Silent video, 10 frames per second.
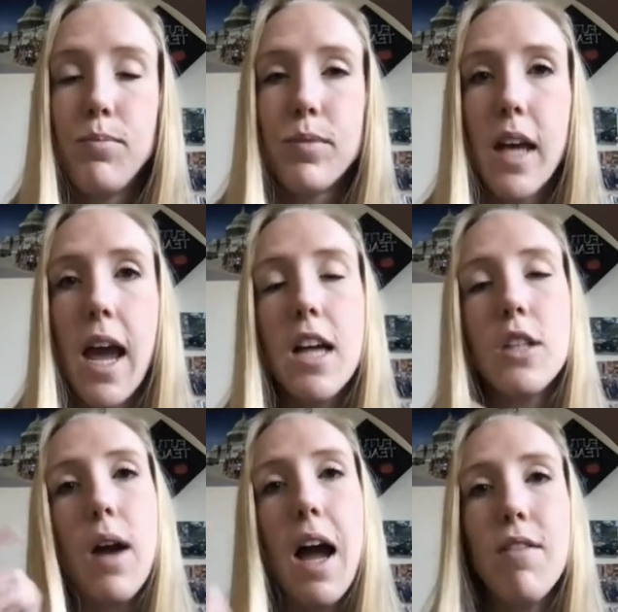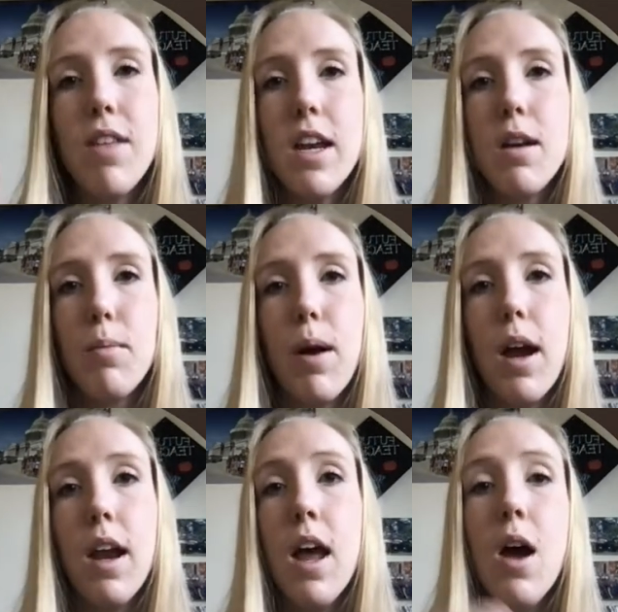Okay, so have that in your
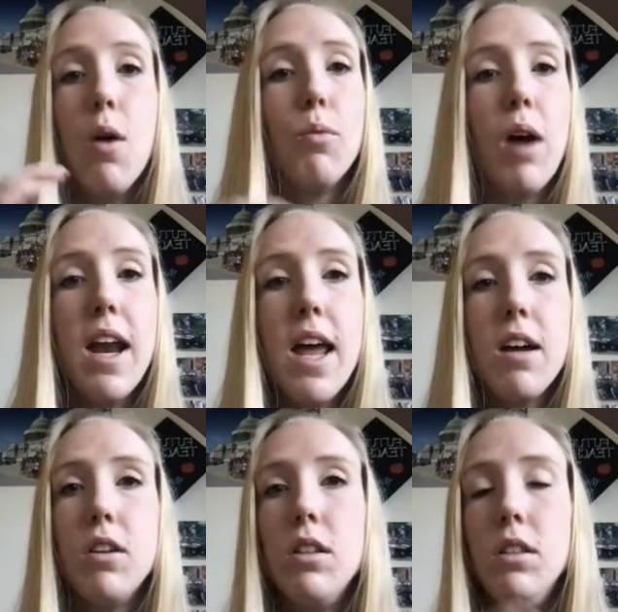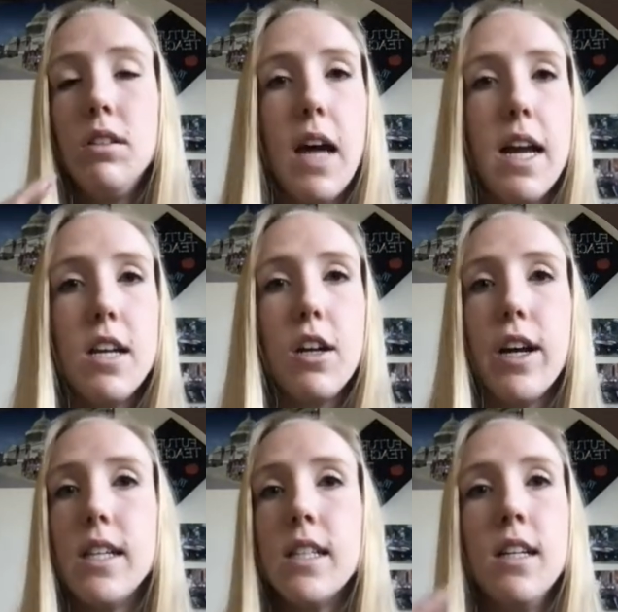brain. Right angle, 90
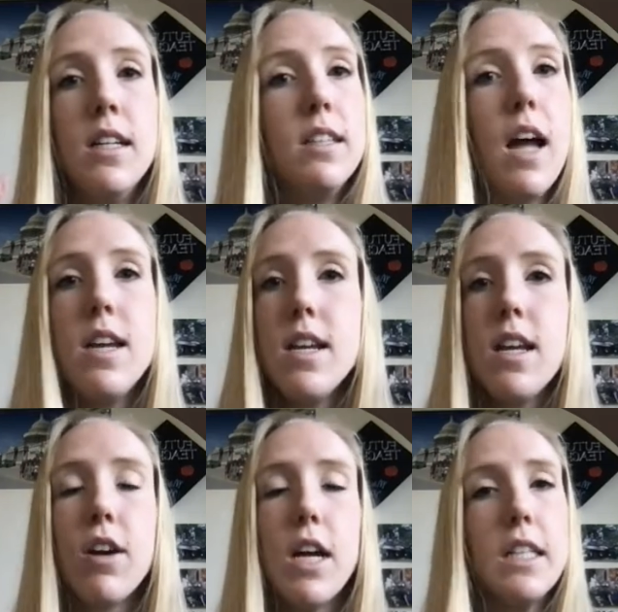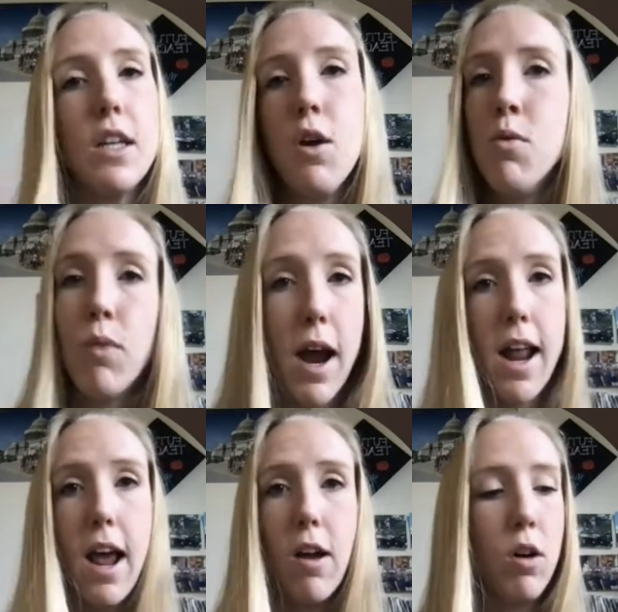degrees. 90 degrees, right
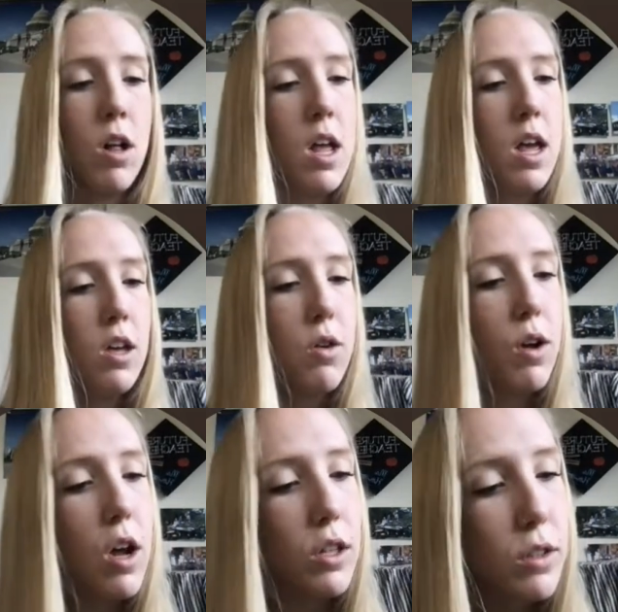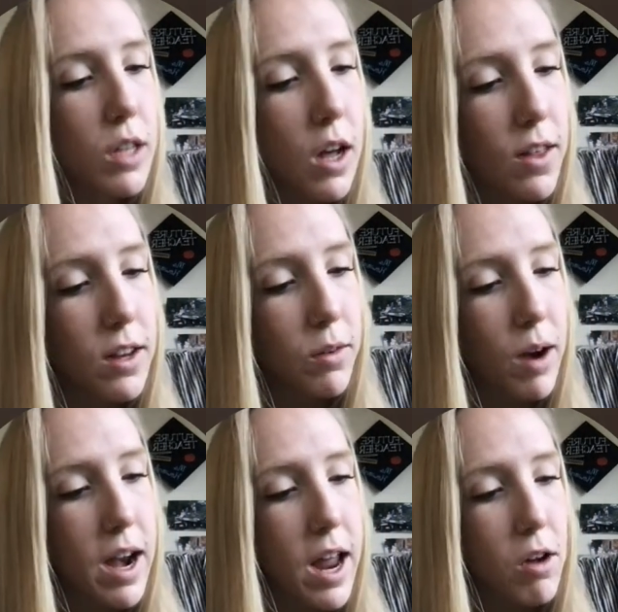angle. You can also tell that it's a
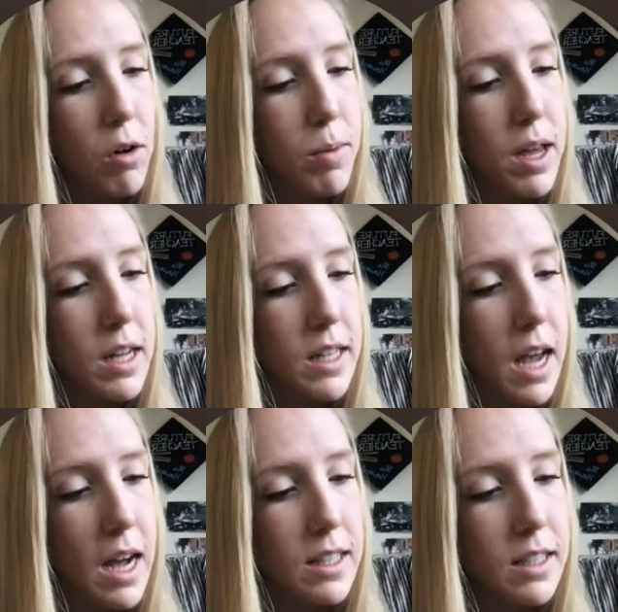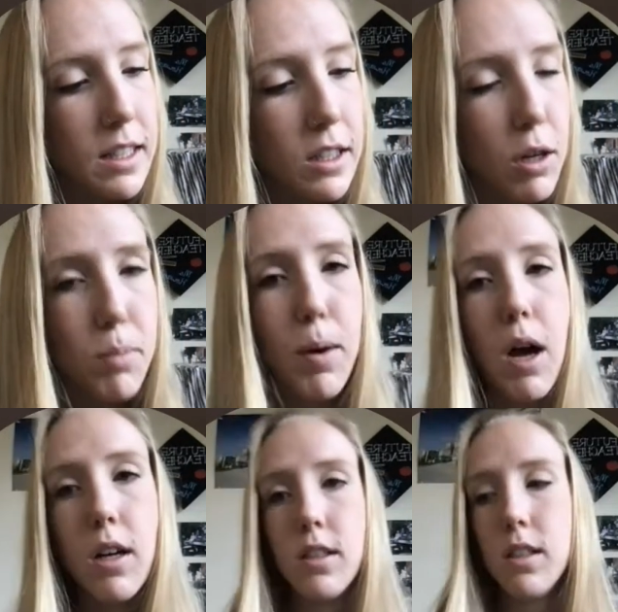right angle because it has this little
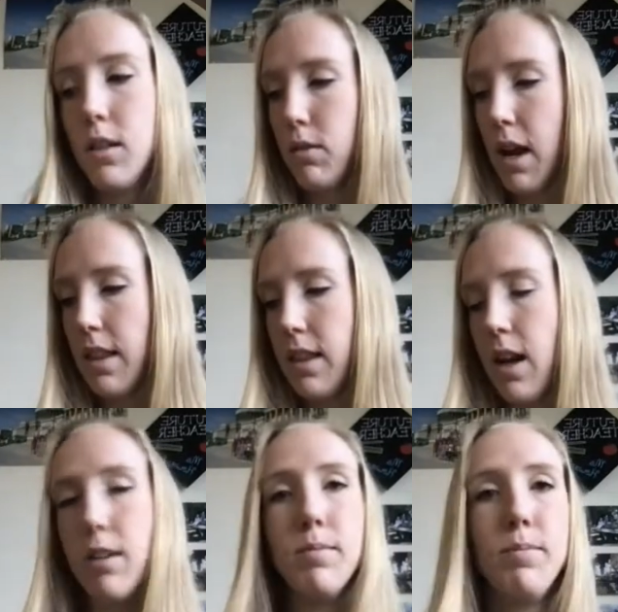box right there.